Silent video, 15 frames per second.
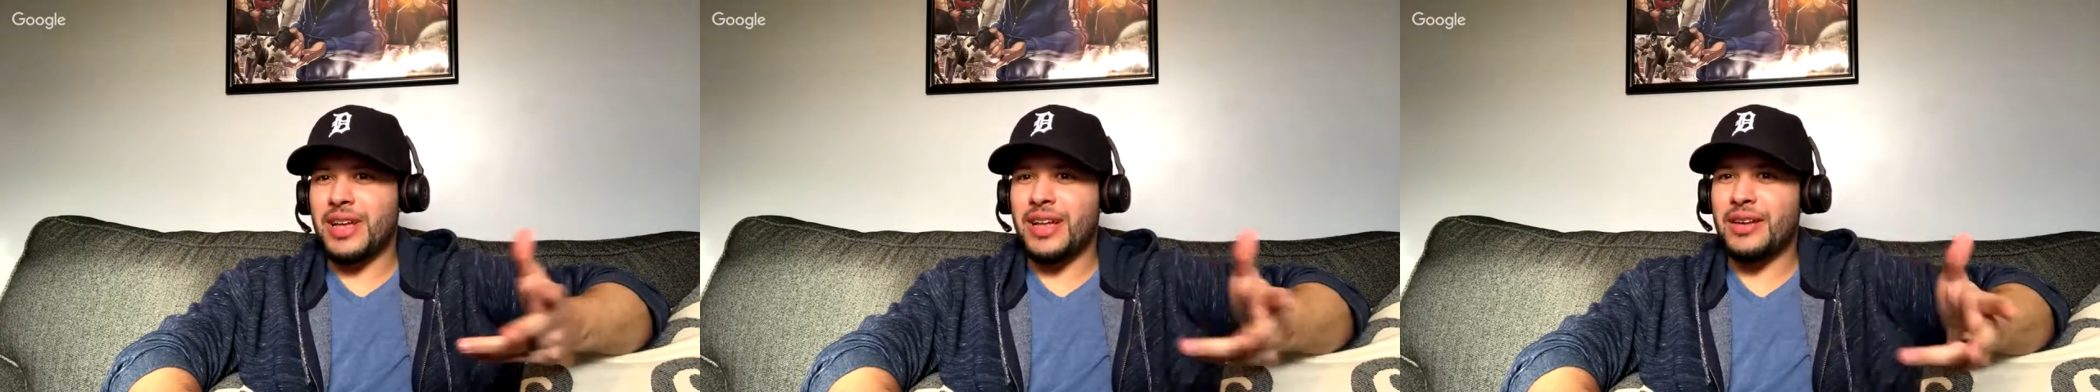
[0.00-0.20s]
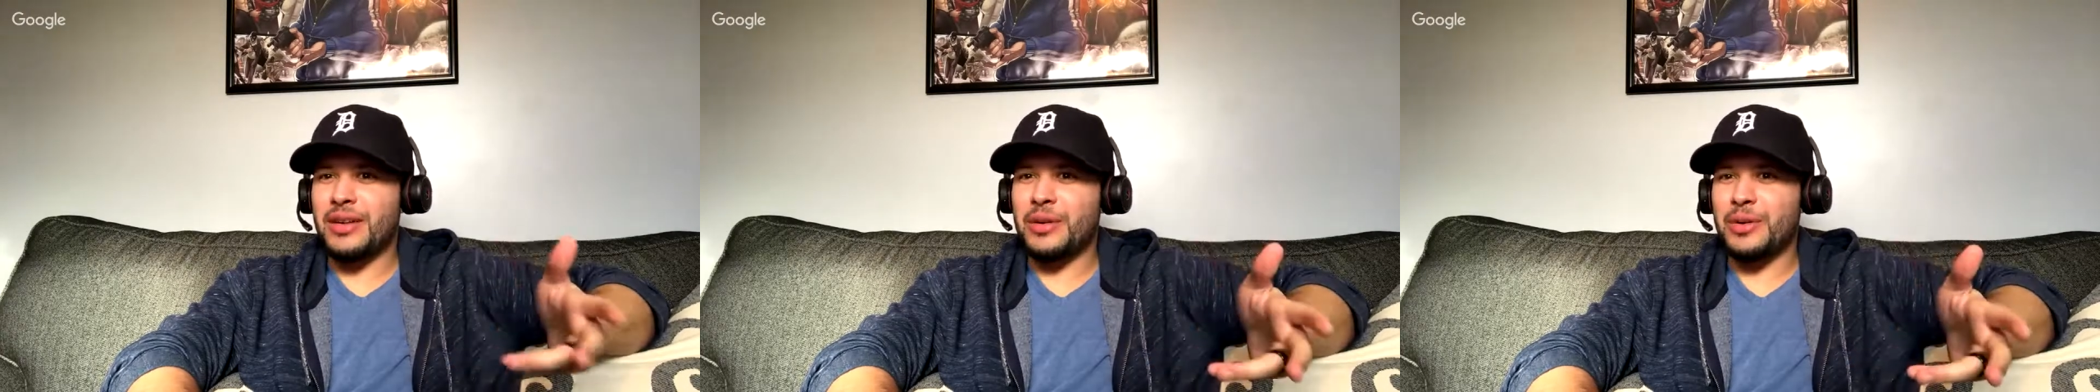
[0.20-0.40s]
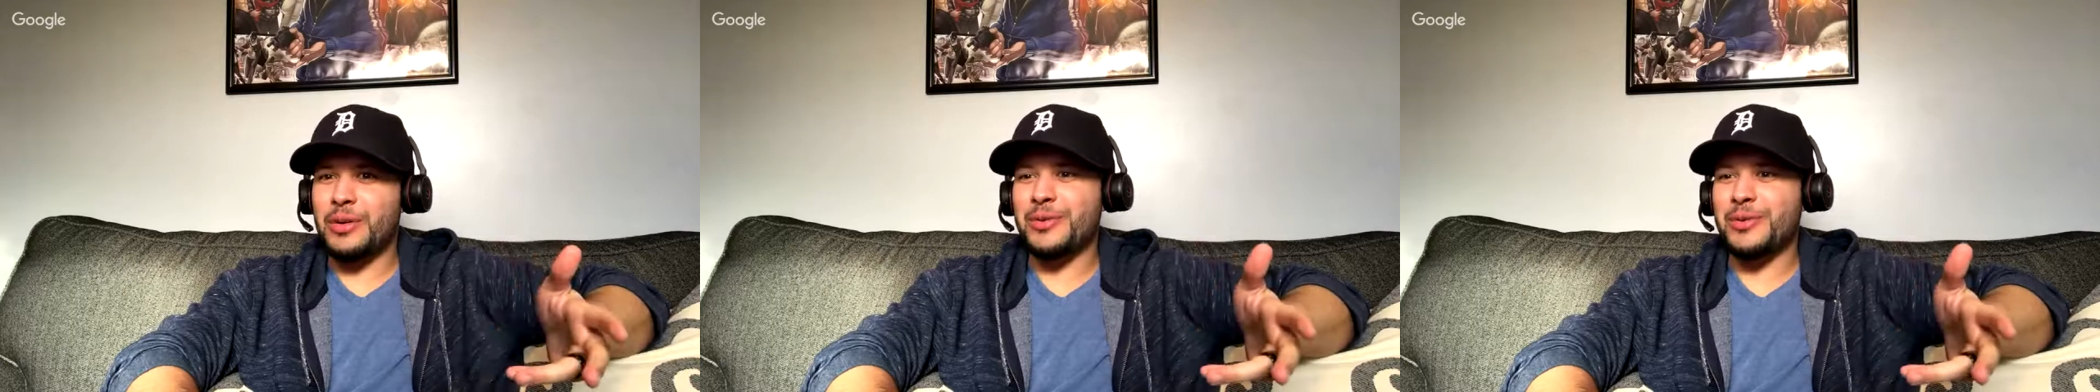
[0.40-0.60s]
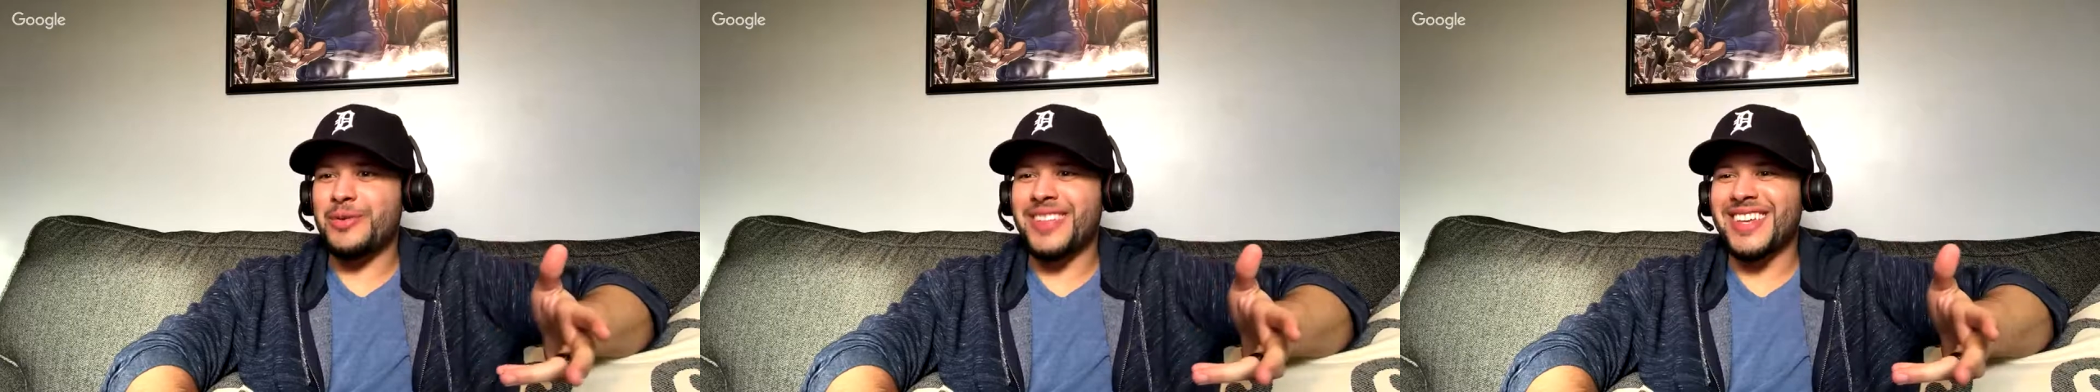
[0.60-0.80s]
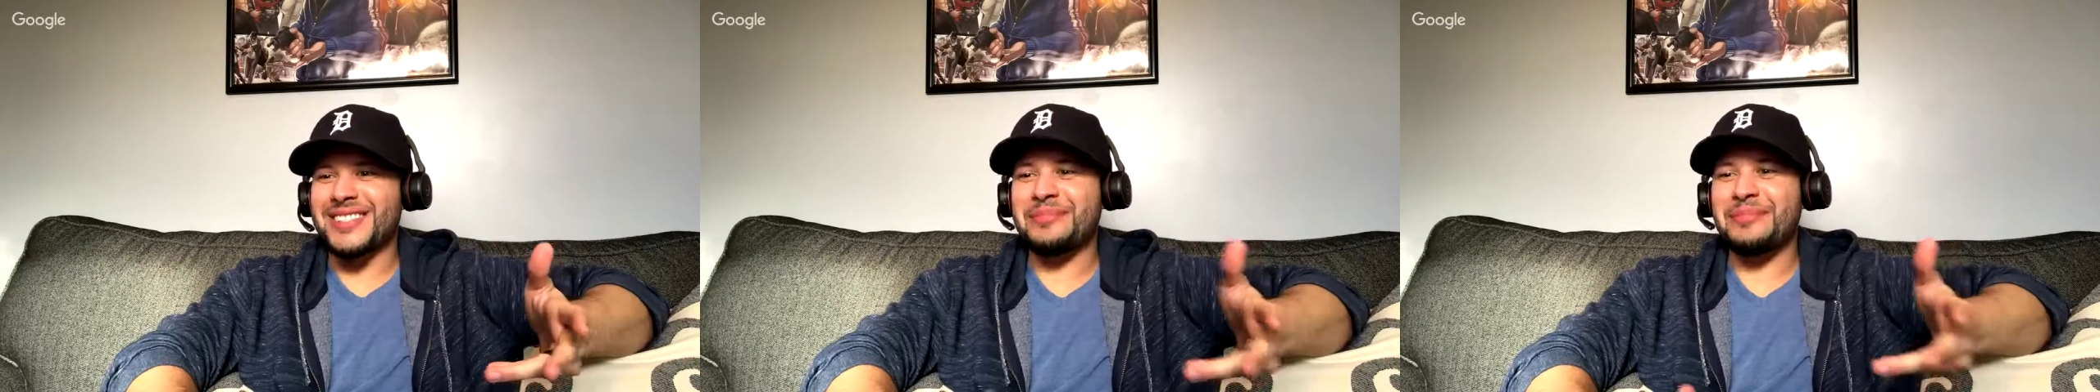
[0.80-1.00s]
I don't know if
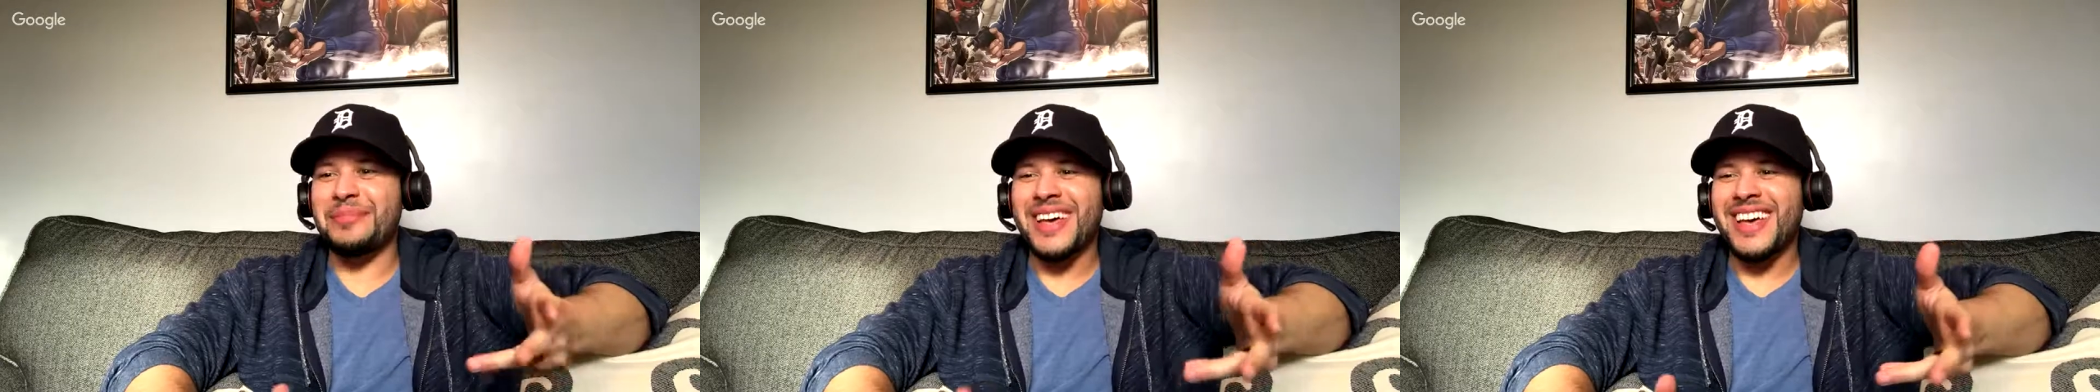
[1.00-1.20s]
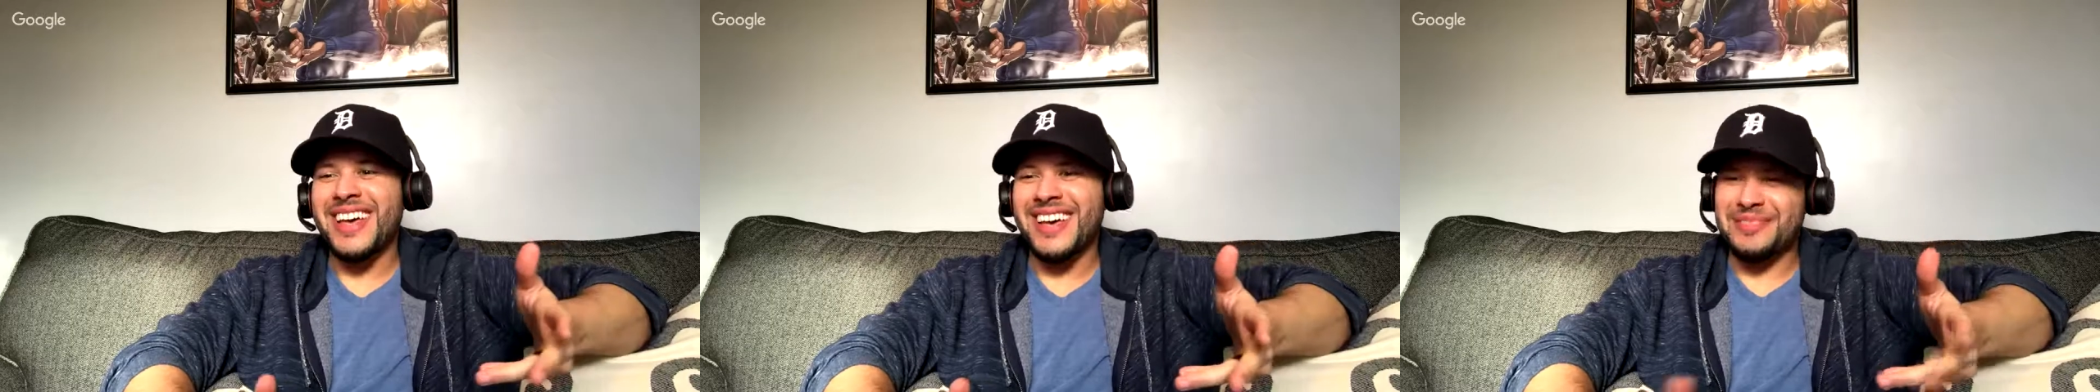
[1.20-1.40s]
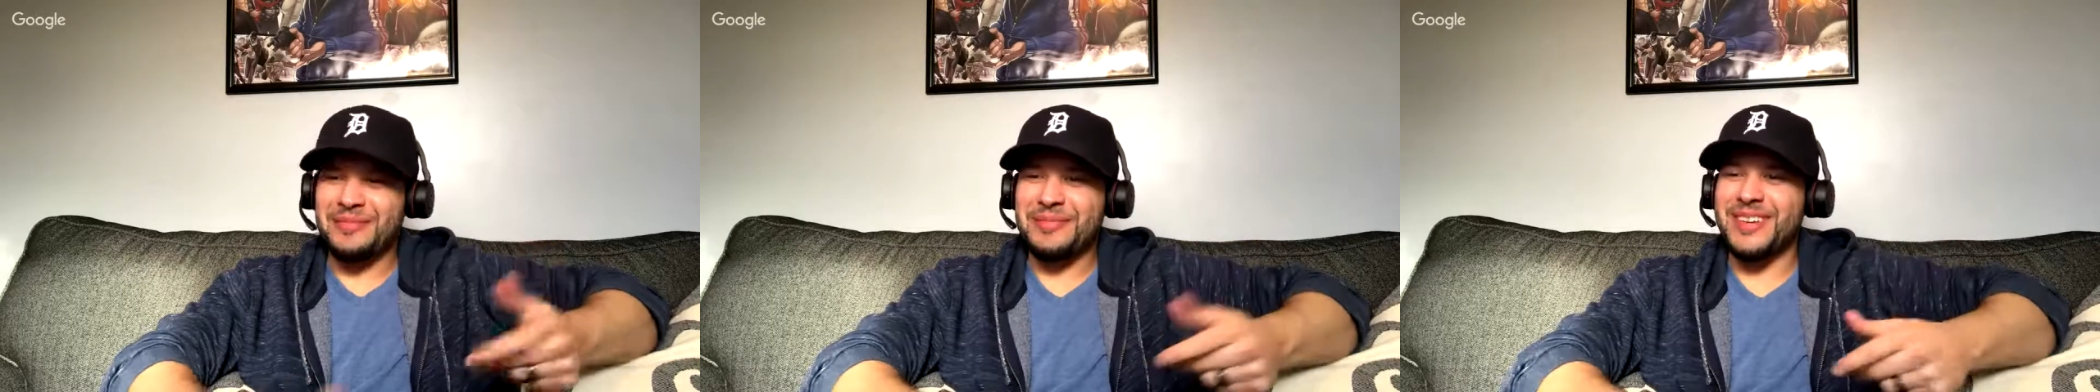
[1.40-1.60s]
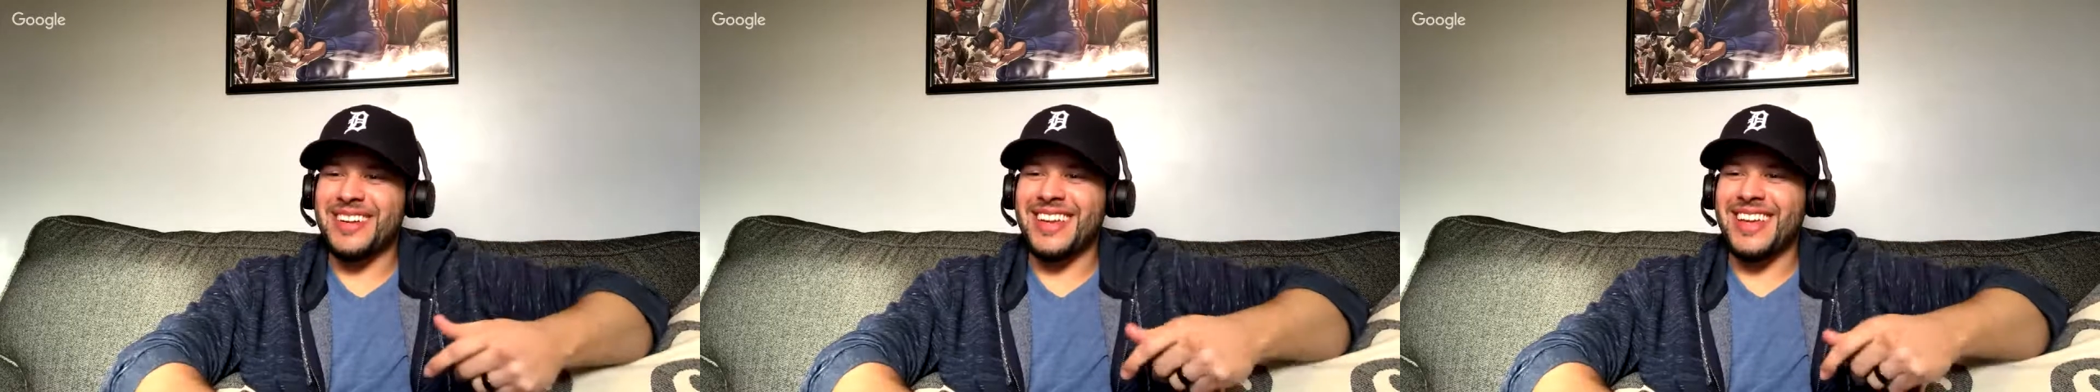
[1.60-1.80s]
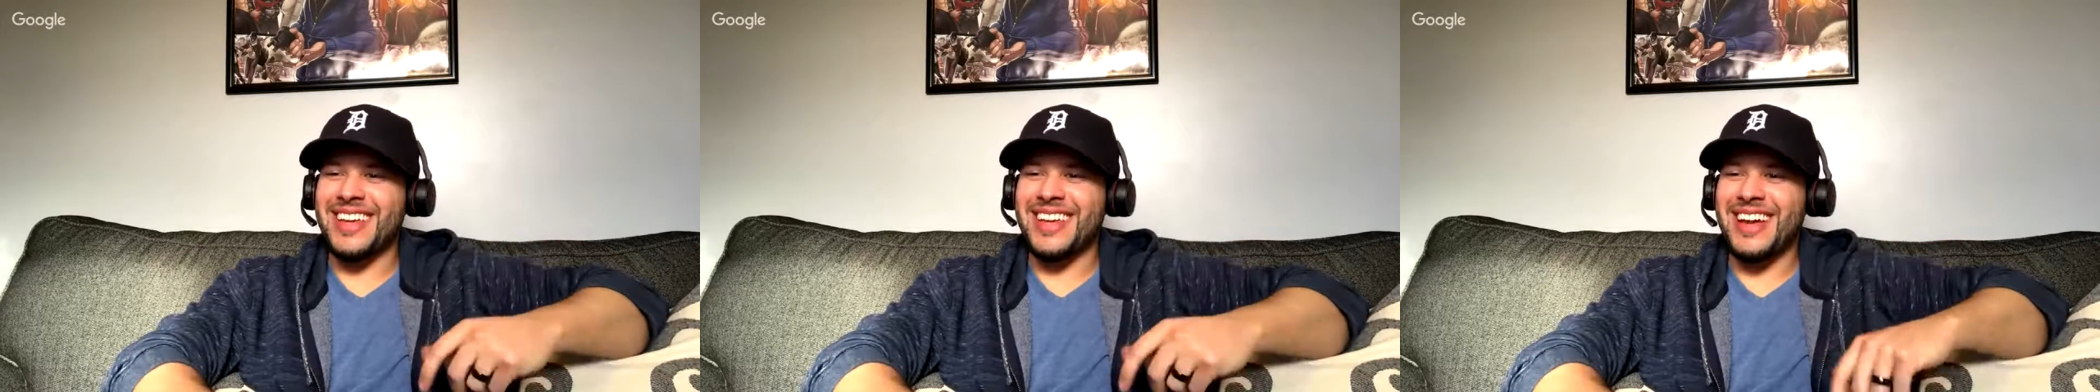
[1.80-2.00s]
that's bad, but like